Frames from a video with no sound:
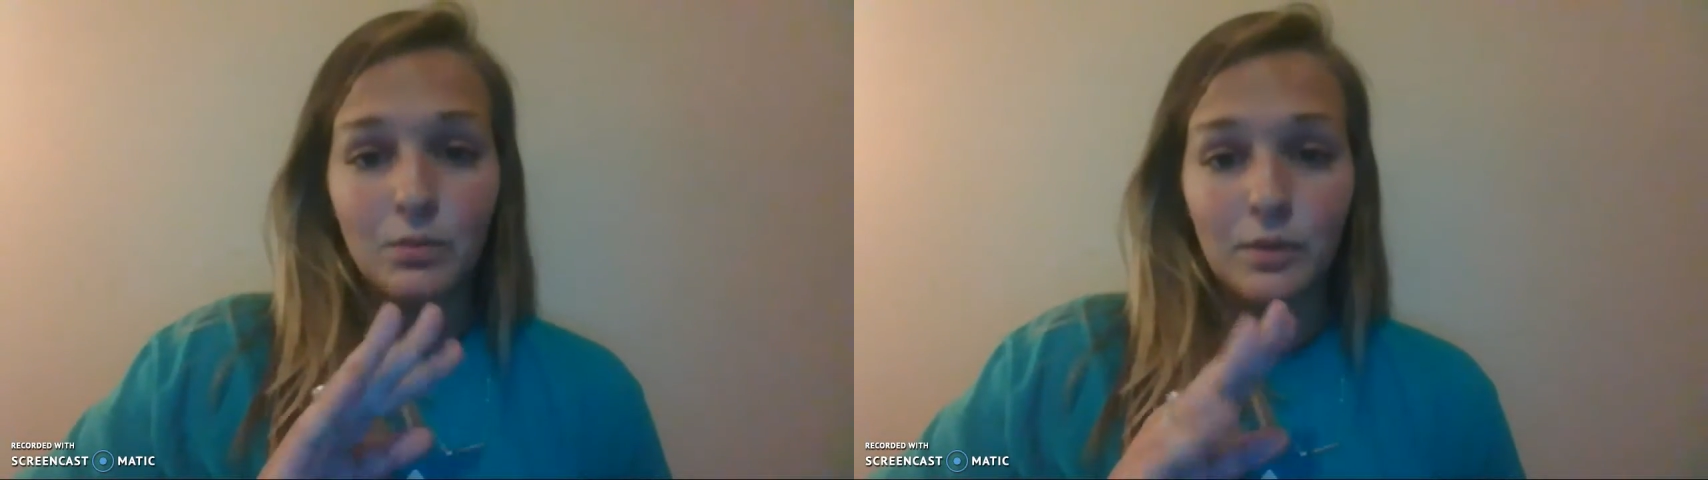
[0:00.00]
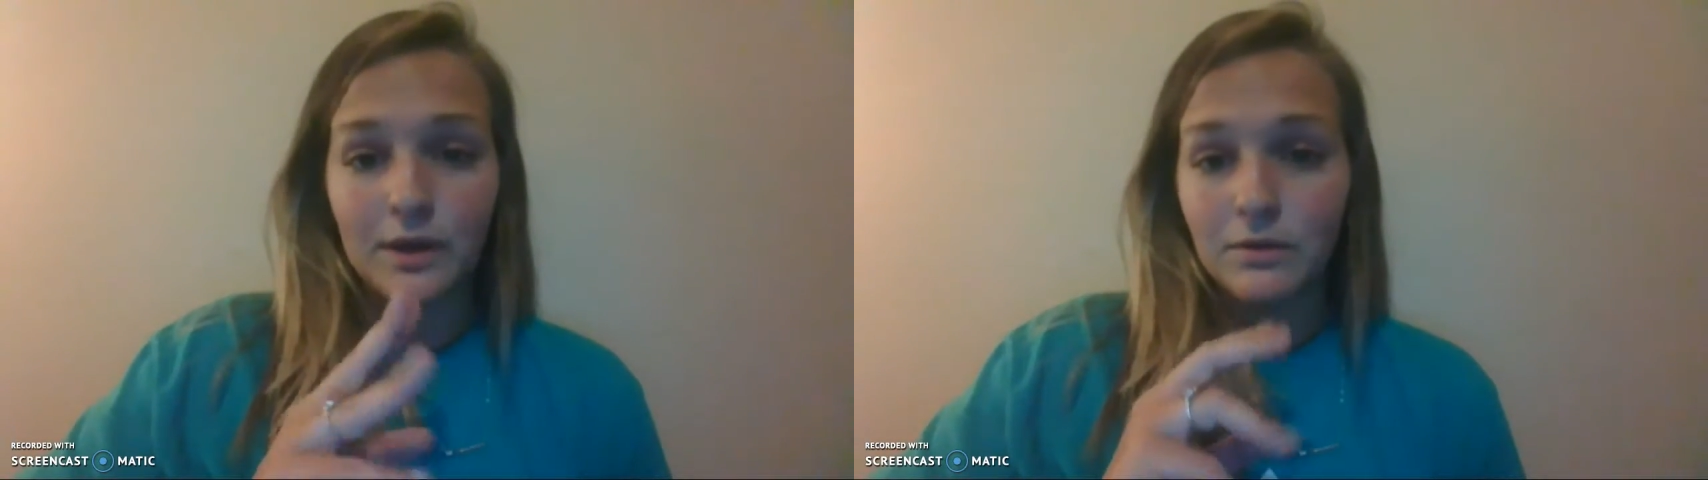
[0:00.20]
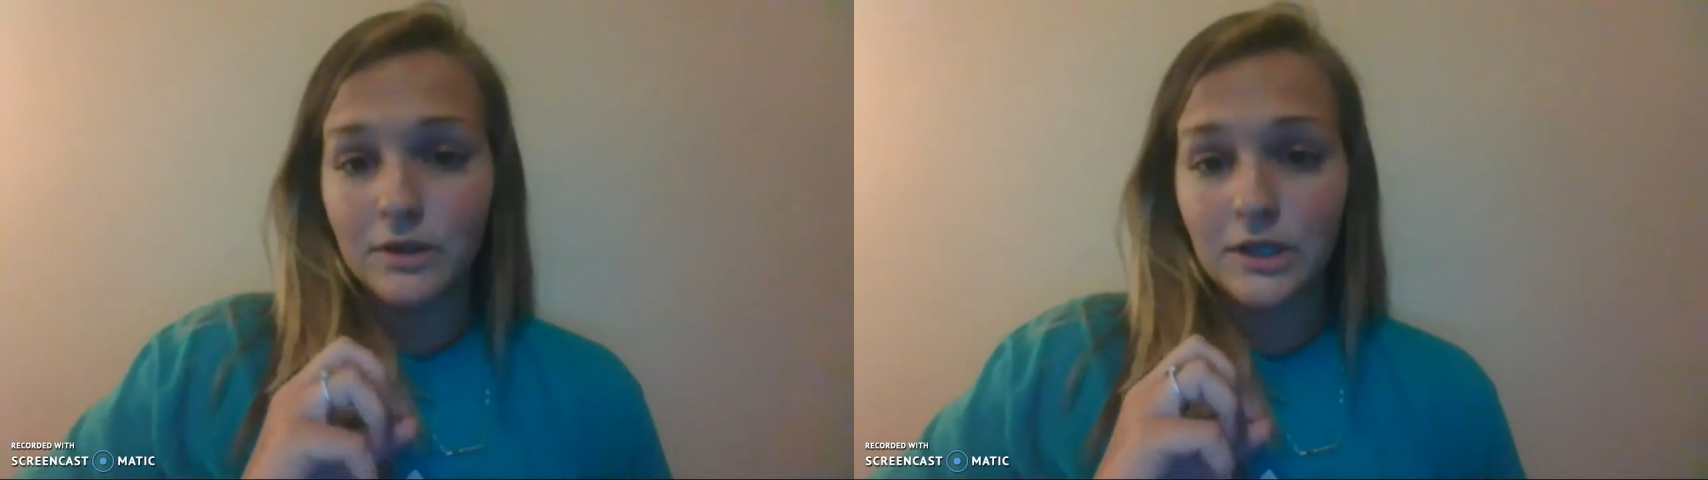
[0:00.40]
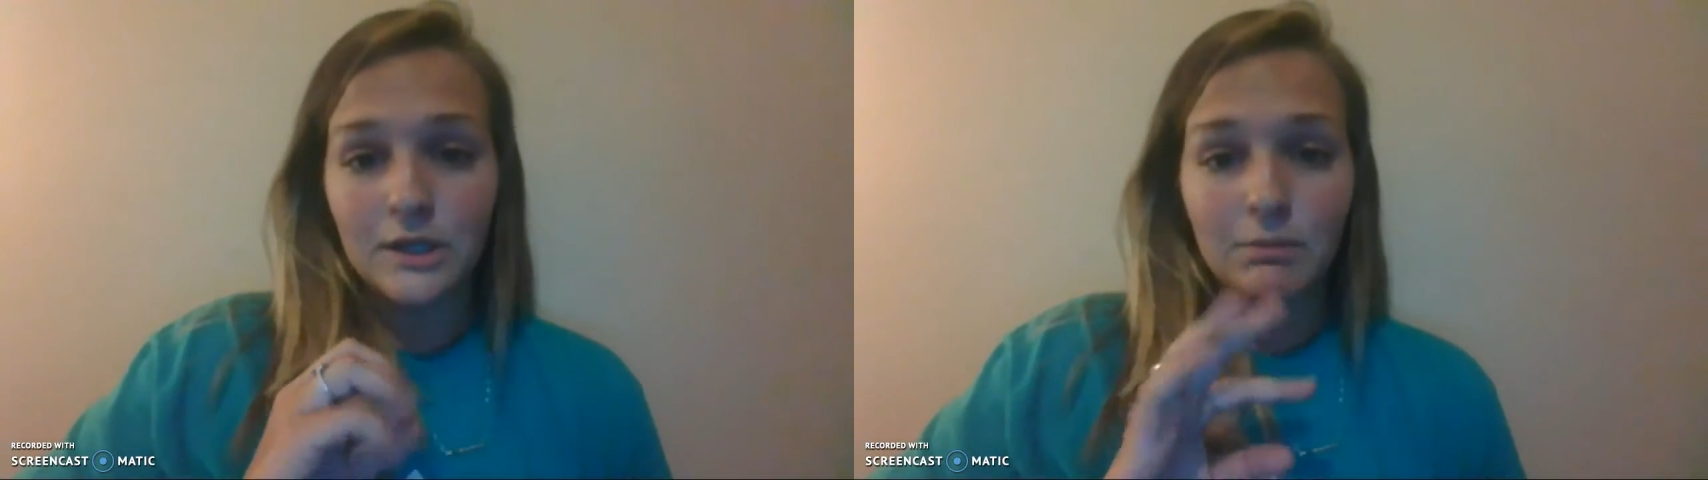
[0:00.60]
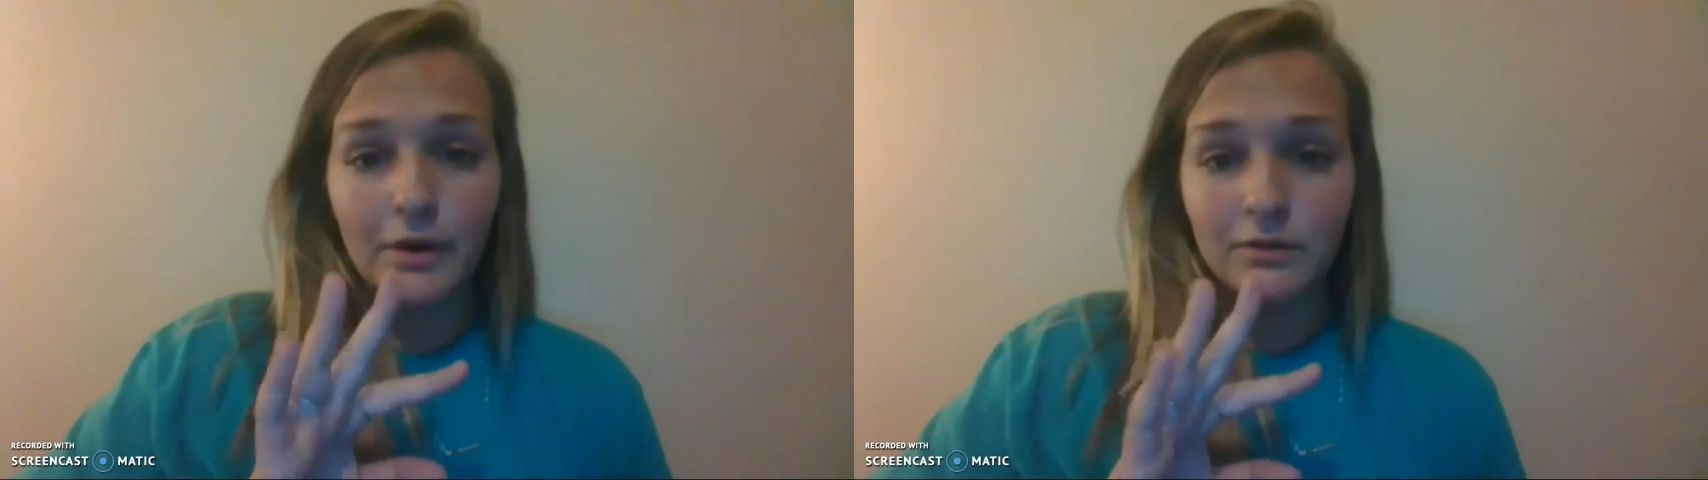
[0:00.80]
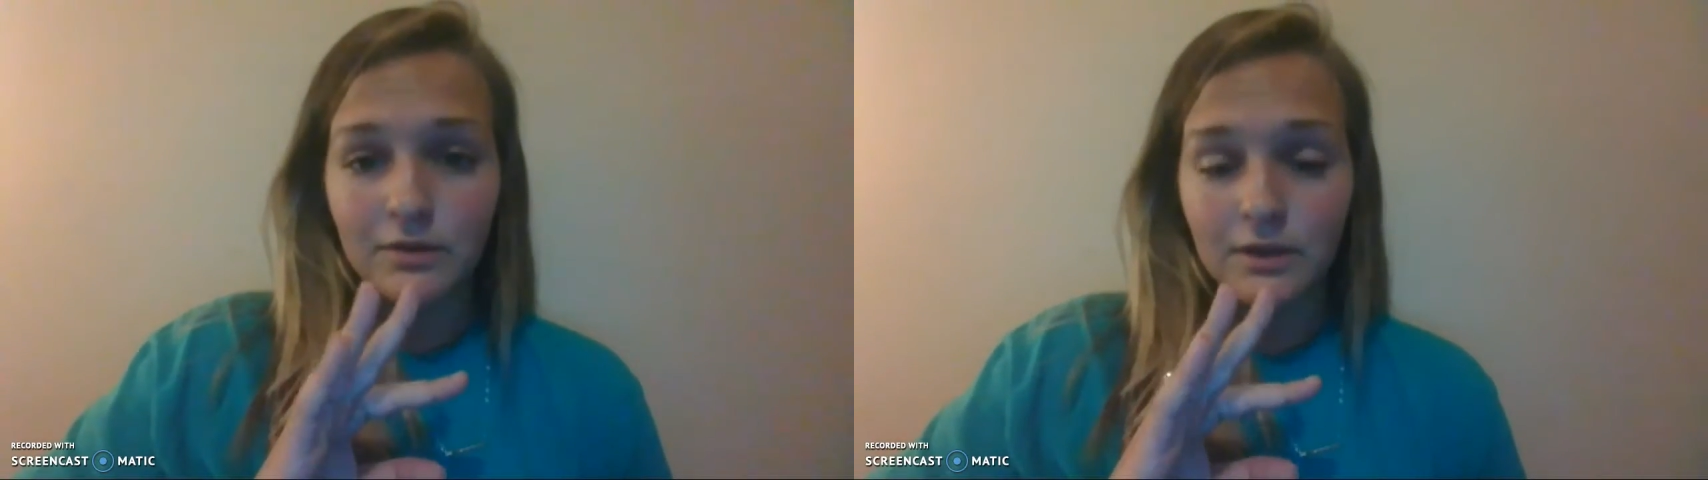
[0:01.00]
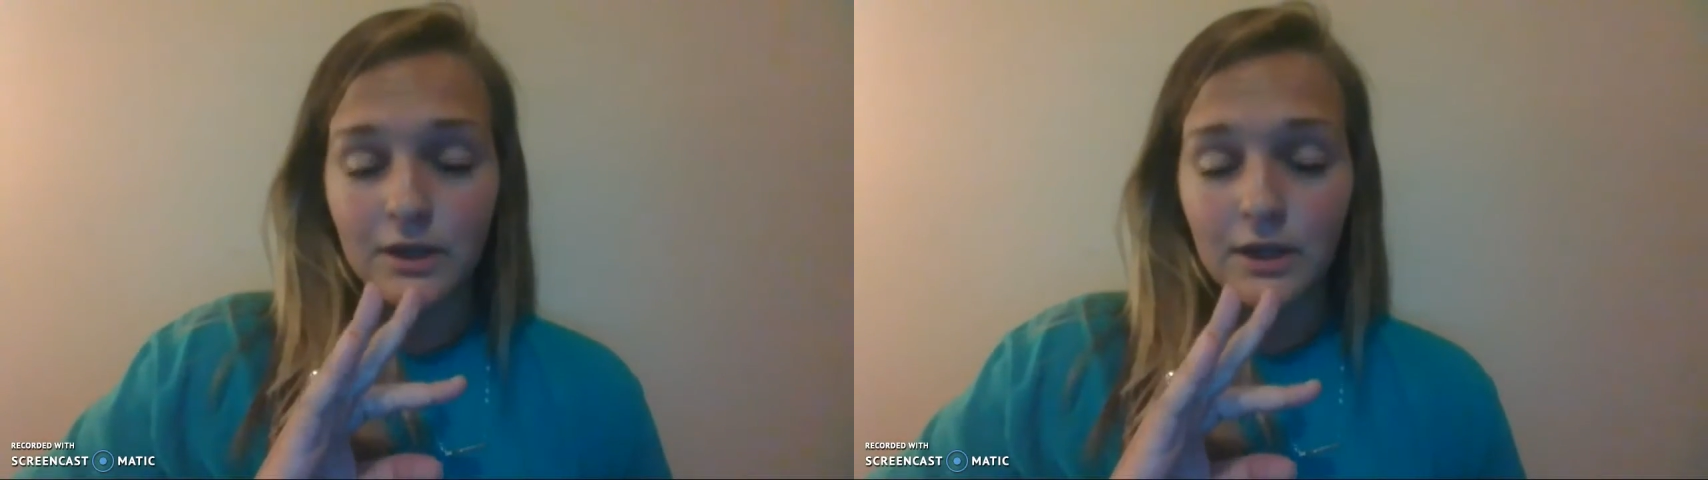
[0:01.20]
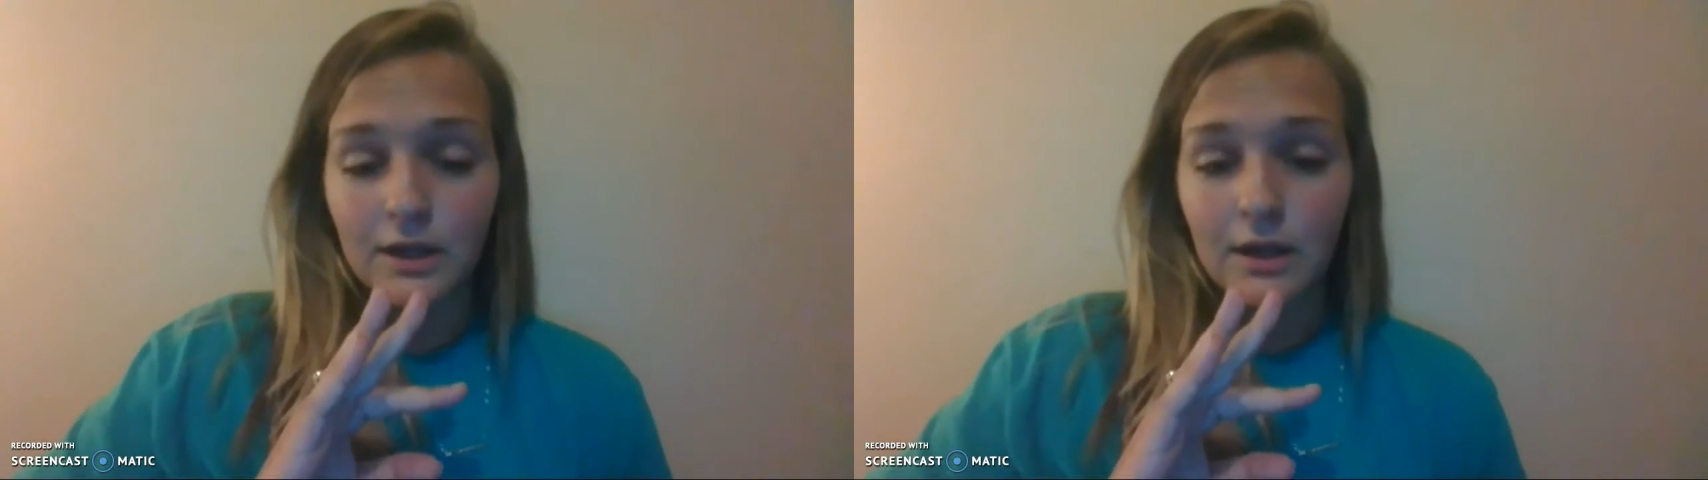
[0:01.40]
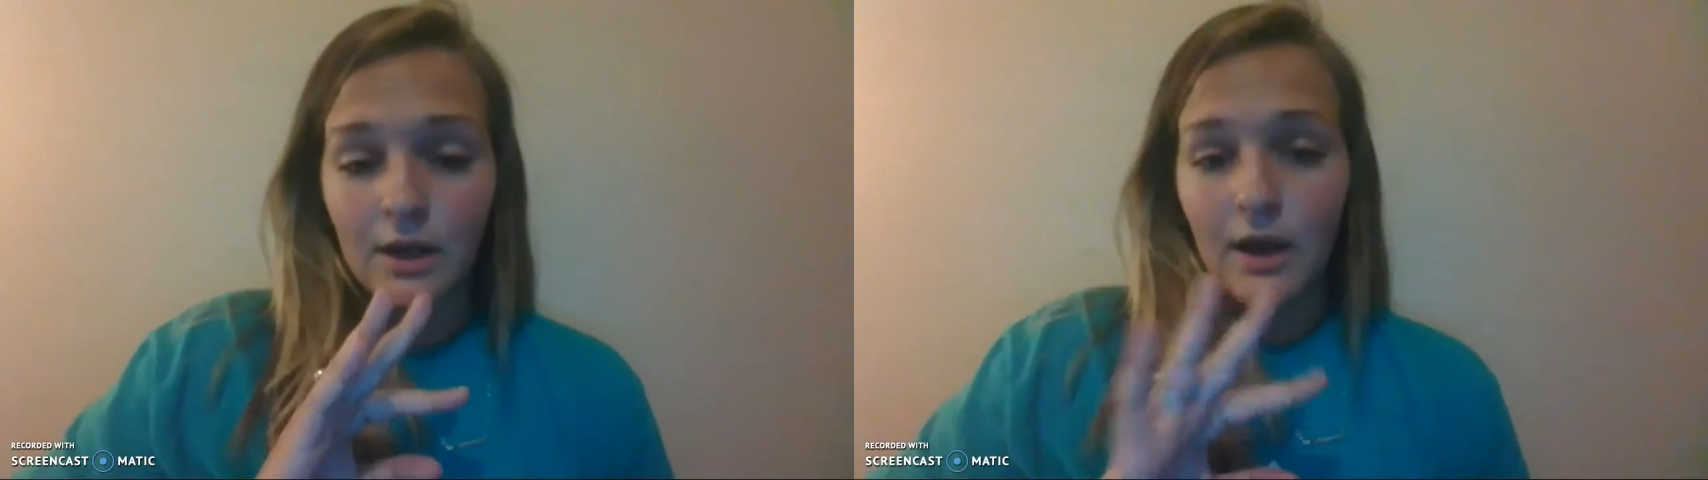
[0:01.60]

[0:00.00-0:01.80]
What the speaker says: weekly, monthly,